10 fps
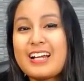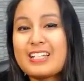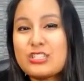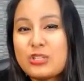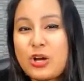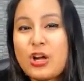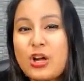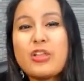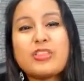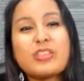I
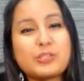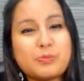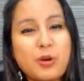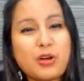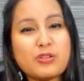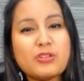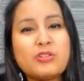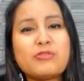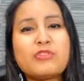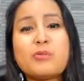saw this
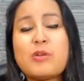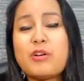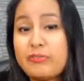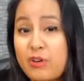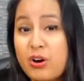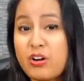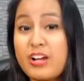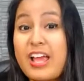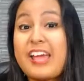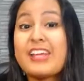bottle from
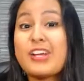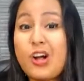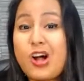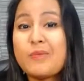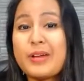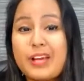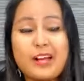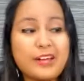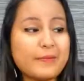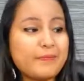afar and it caught my
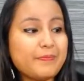eye.